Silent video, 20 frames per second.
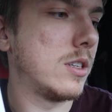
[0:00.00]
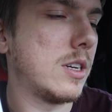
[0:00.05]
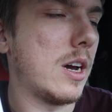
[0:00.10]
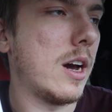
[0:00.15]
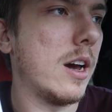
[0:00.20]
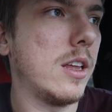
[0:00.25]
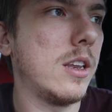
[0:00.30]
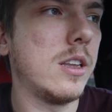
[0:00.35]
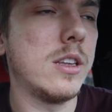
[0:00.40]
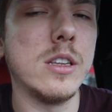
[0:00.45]

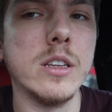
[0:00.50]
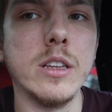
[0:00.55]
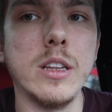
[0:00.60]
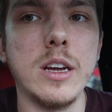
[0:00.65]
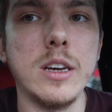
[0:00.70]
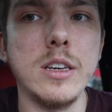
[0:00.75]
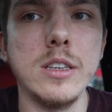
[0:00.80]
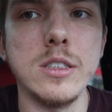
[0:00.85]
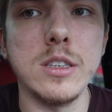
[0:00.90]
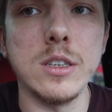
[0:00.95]
side
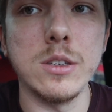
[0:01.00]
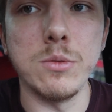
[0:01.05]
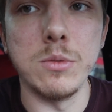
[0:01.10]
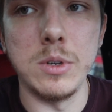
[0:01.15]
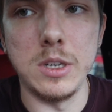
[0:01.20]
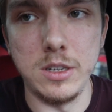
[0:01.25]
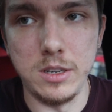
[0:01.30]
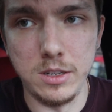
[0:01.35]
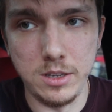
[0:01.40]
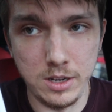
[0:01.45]
lights as
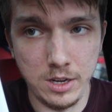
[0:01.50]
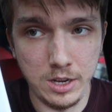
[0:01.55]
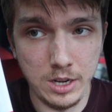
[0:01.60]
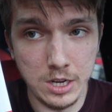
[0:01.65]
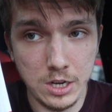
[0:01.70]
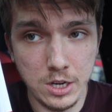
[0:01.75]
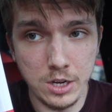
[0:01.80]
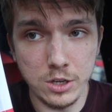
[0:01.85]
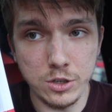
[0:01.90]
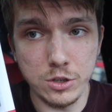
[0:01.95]
well,
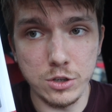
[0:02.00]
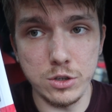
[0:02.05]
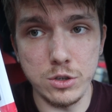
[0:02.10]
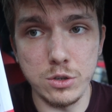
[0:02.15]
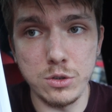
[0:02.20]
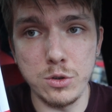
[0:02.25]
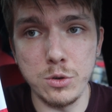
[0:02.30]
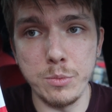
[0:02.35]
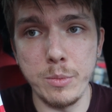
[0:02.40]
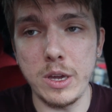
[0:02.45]

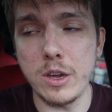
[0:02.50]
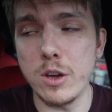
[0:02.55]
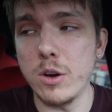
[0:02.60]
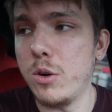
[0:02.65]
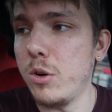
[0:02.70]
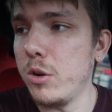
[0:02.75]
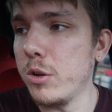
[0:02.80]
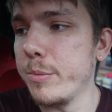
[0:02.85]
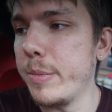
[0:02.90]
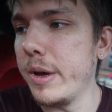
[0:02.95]
just to make it
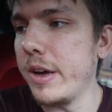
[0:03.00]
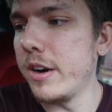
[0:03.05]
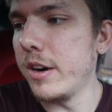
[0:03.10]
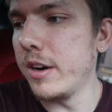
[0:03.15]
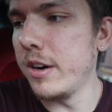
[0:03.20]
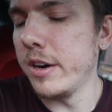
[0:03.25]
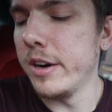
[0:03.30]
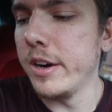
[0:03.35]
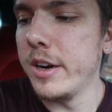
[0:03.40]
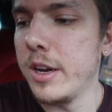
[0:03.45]
hold
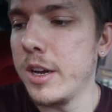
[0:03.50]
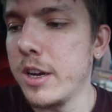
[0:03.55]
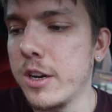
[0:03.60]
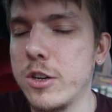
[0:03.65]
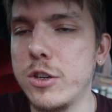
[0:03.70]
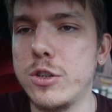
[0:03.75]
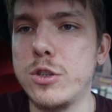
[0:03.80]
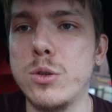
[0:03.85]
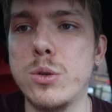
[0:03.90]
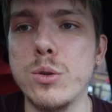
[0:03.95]
better,
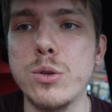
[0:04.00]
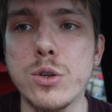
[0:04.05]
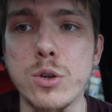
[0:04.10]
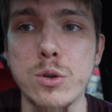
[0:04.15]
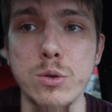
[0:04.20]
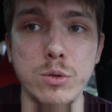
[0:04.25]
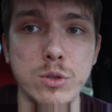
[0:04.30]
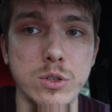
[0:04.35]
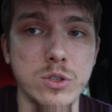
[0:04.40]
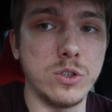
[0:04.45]
because two
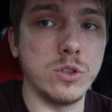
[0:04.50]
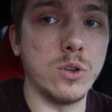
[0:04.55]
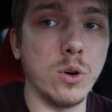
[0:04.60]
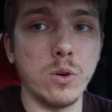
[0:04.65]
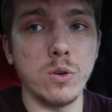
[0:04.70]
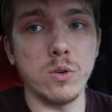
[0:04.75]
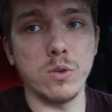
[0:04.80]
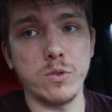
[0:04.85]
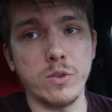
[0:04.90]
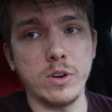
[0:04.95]
screws
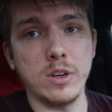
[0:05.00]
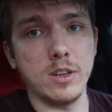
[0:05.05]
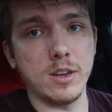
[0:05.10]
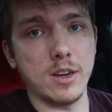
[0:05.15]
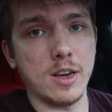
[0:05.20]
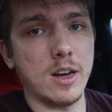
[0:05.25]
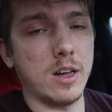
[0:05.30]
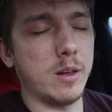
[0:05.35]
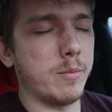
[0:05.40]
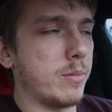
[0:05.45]
don't
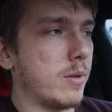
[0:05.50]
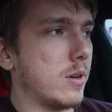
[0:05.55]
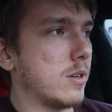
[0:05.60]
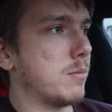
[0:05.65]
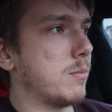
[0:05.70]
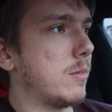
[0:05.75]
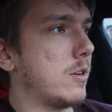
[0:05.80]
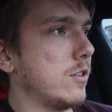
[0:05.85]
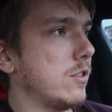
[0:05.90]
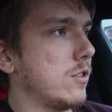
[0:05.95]
really help
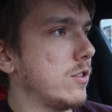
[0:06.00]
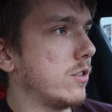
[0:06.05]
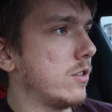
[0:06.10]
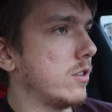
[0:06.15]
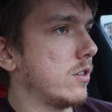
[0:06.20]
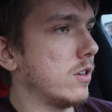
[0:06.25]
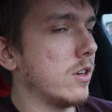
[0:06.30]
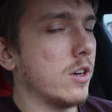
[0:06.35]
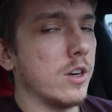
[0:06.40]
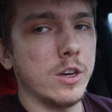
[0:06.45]
as
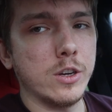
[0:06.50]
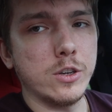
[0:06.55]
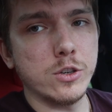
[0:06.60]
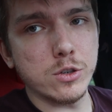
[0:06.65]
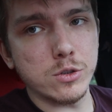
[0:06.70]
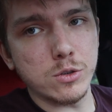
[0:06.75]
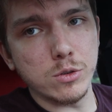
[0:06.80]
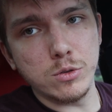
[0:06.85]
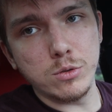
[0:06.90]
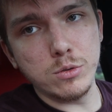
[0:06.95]
much,
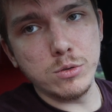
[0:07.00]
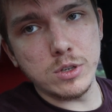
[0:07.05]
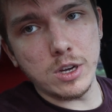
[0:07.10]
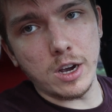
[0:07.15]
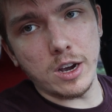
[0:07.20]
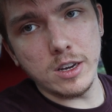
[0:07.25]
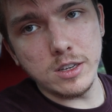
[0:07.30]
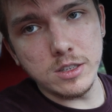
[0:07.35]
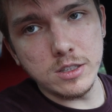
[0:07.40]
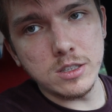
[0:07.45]
just on two
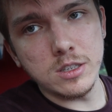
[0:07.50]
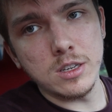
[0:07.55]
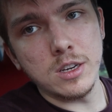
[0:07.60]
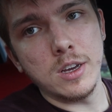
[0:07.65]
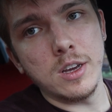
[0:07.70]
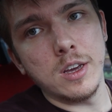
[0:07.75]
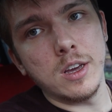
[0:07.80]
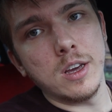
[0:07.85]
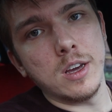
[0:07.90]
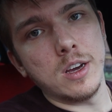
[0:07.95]
sides,
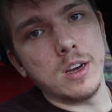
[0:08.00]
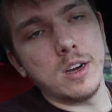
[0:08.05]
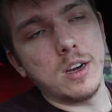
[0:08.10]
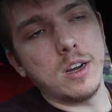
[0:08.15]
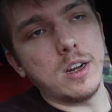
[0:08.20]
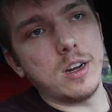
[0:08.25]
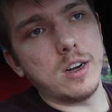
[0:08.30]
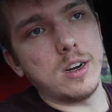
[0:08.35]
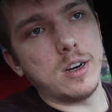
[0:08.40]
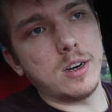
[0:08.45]

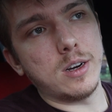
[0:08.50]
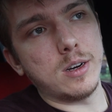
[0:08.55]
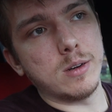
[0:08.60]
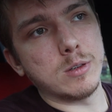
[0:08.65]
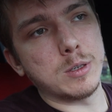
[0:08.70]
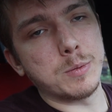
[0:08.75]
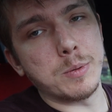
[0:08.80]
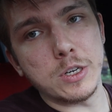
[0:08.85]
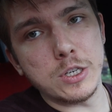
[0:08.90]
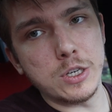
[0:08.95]

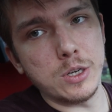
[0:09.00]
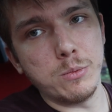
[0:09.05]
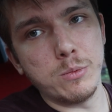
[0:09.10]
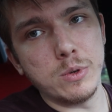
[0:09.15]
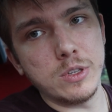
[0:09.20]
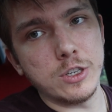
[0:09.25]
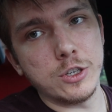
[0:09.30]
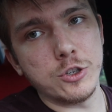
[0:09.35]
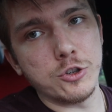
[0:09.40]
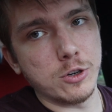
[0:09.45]
especially
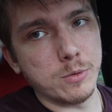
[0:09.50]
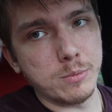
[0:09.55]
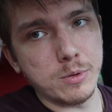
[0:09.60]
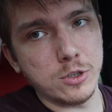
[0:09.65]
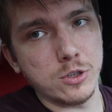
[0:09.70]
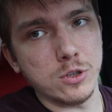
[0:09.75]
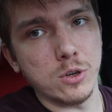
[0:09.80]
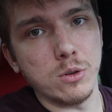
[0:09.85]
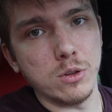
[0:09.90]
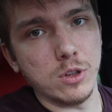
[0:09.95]
when the strip
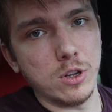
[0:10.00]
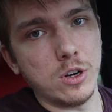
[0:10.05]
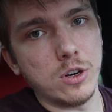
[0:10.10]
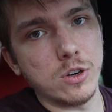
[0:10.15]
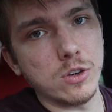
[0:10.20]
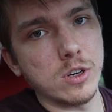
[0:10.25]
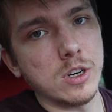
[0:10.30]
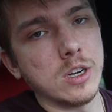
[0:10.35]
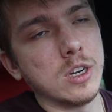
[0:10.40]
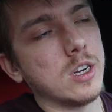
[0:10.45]
is so
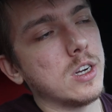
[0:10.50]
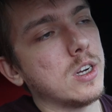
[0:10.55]
long.